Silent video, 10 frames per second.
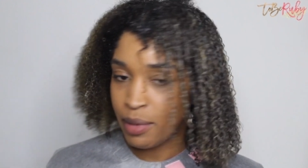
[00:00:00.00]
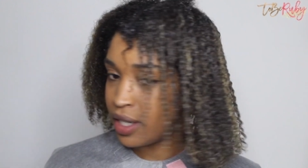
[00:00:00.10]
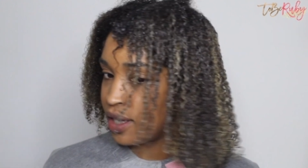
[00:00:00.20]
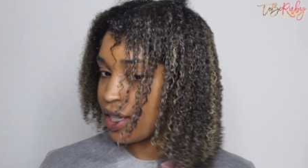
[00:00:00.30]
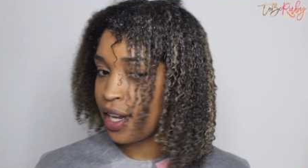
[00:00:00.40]
but
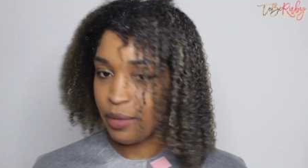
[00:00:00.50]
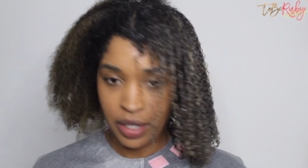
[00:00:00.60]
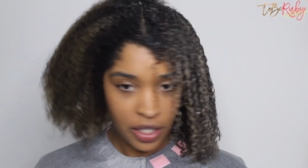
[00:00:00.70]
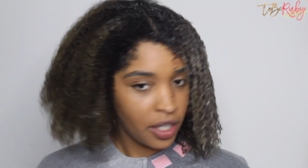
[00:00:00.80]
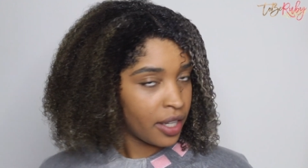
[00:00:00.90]
just kind of
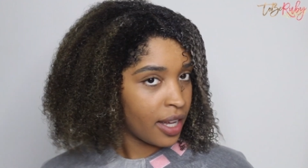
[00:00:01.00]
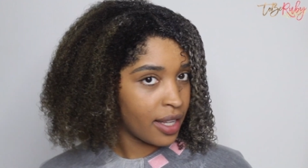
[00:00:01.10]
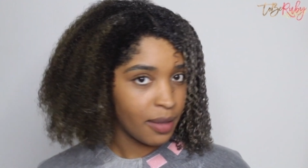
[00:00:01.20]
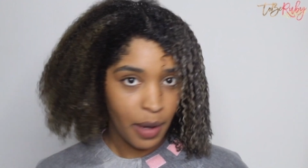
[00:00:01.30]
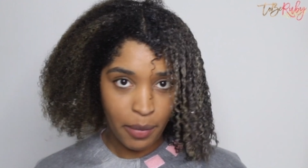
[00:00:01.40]
want to show you
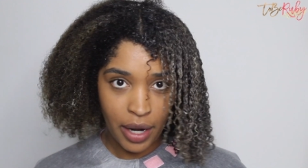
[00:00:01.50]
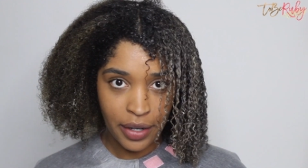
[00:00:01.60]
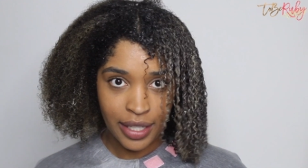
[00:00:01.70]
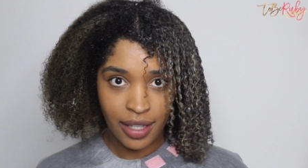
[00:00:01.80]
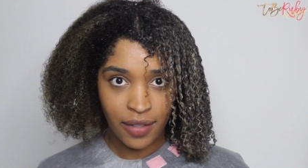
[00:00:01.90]
guys my
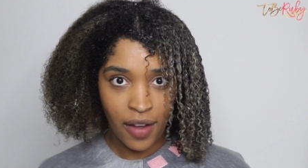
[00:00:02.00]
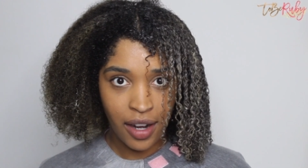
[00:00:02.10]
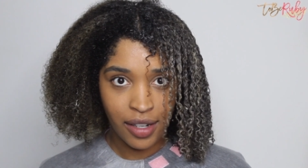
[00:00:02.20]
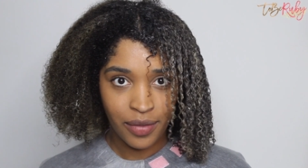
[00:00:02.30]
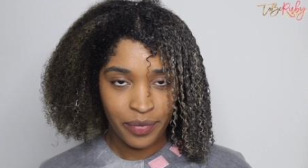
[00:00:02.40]
progress this far.